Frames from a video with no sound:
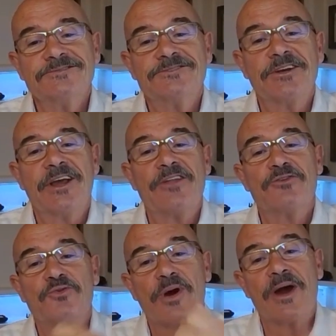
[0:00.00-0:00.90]
to get the
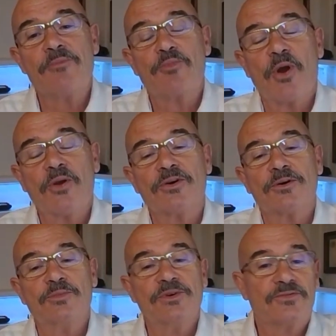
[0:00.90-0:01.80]
right
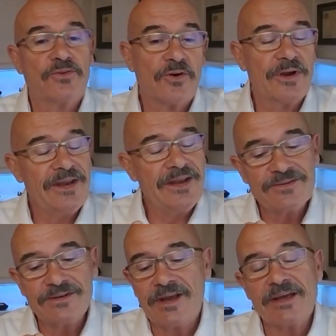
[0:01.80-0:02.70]
product before it
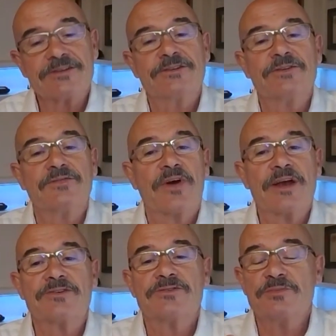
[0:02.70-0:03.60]
even gets to the factory,